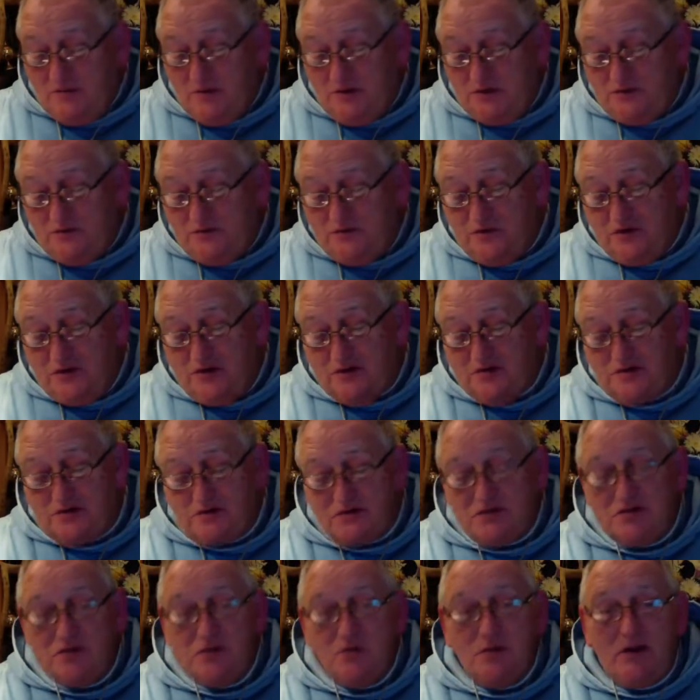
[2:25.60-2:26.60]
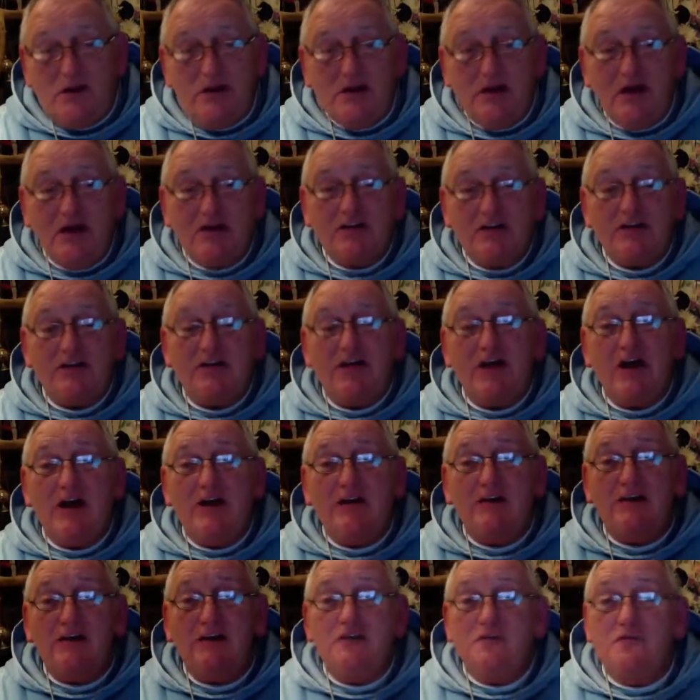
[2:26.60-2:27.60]
But first we light a
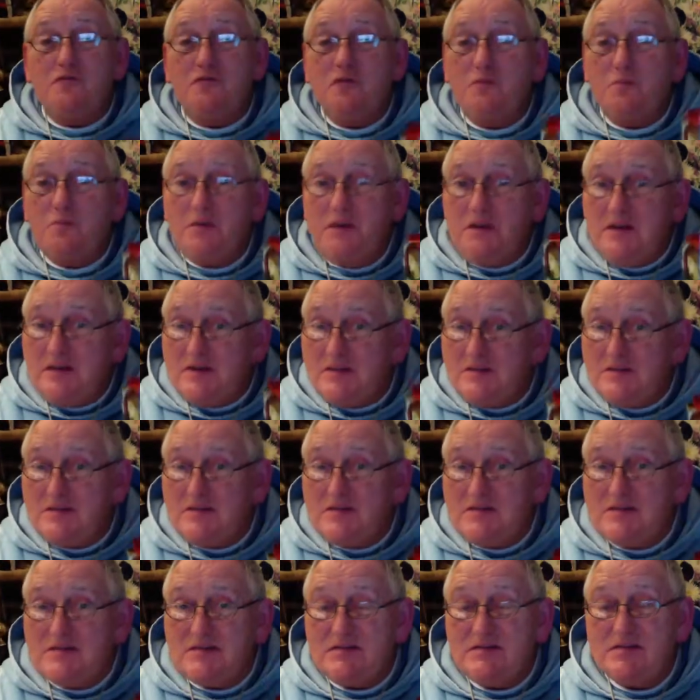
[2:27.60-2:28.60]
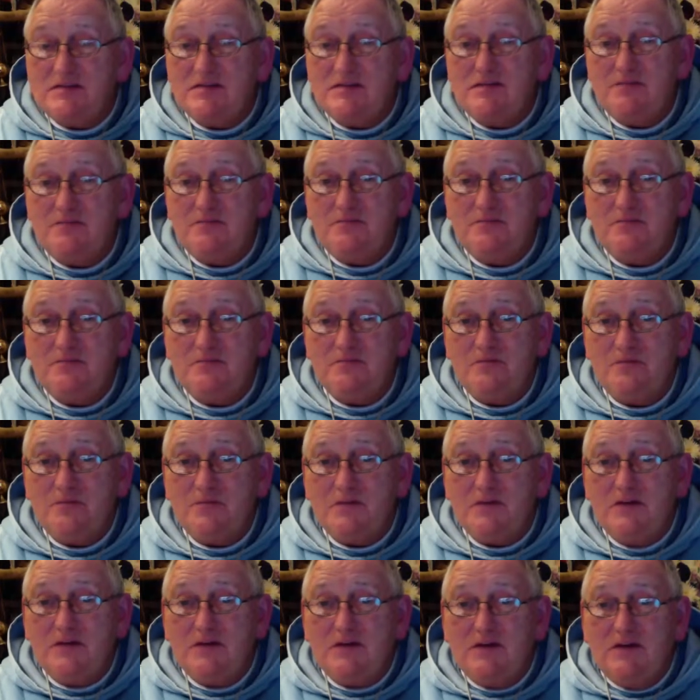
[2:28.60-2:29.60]
candle for peace.
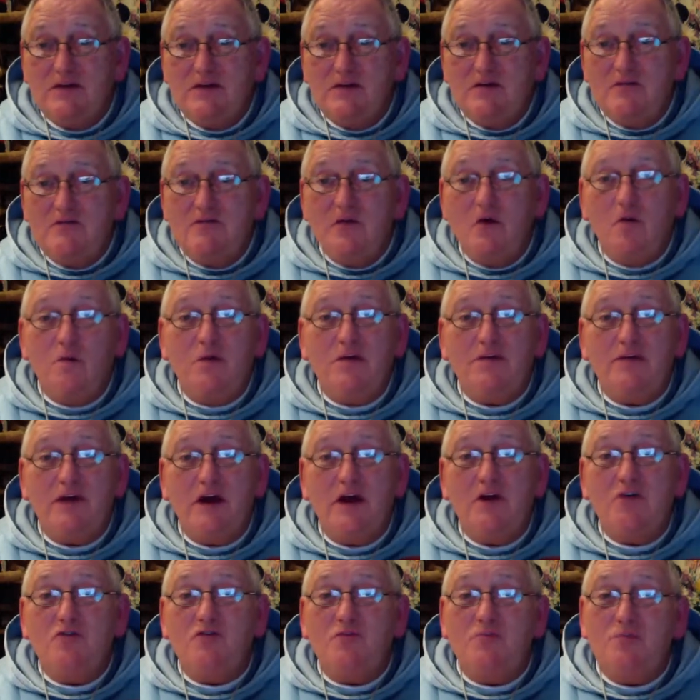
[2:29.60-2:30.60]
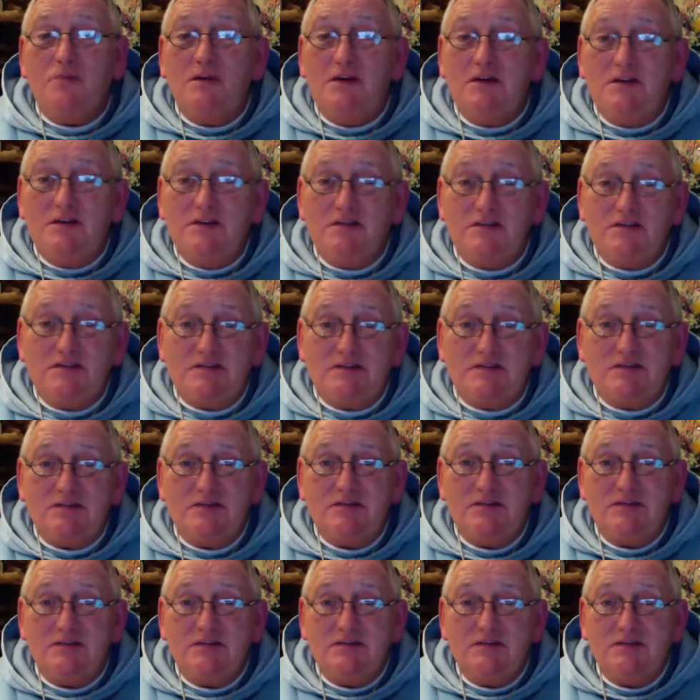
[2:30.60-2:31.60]
For without
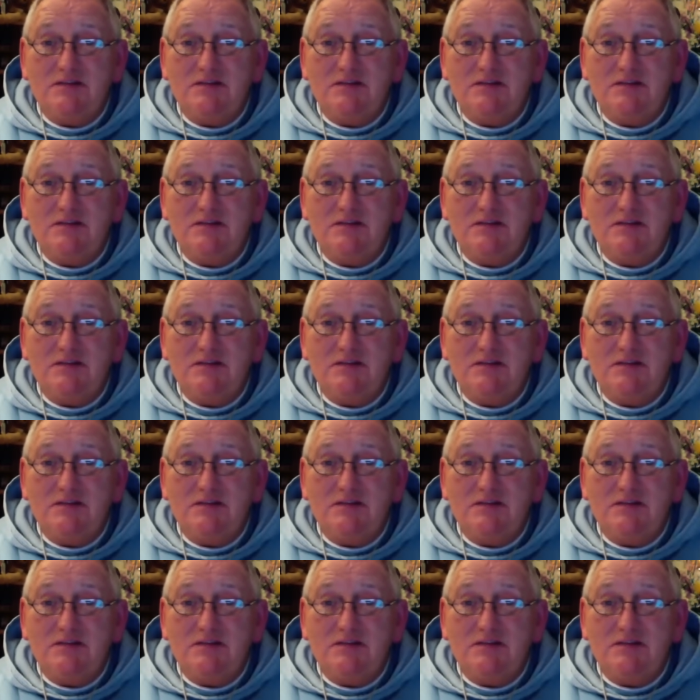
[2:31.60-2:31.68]
peace,